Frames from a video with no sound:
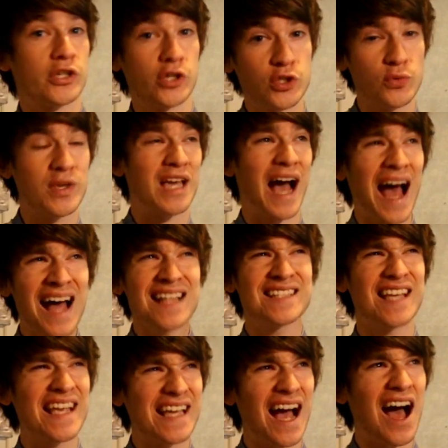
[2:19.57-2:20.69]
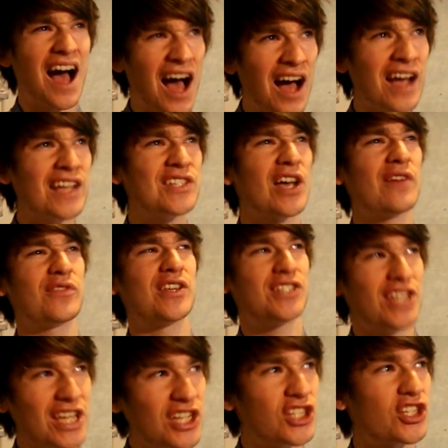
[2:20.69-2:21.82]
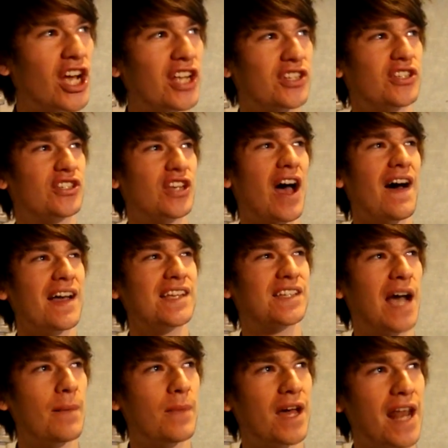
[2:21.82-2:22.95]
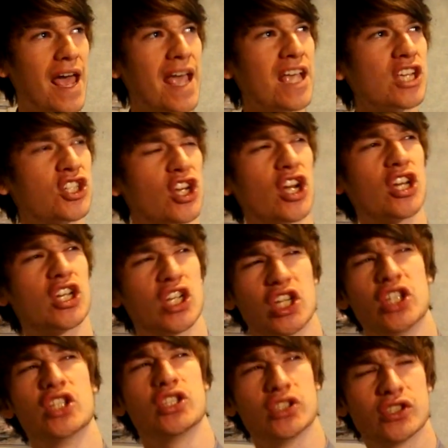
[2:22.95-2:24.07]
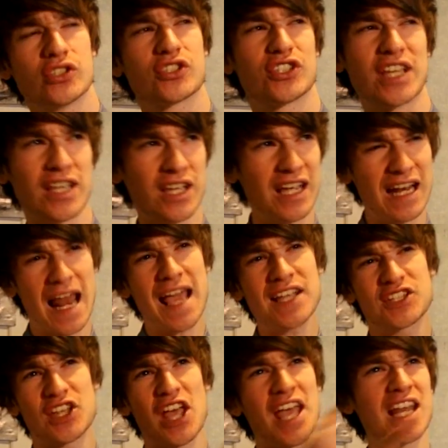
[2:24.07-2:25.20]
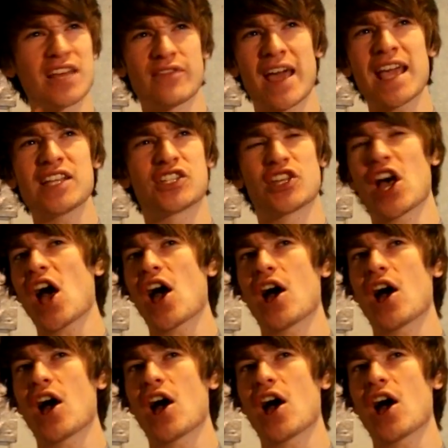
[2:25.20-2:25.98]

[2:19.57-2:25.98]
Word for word: Cause we can't take our eyes off the t-shirt and ties combinations. See you later, innovator!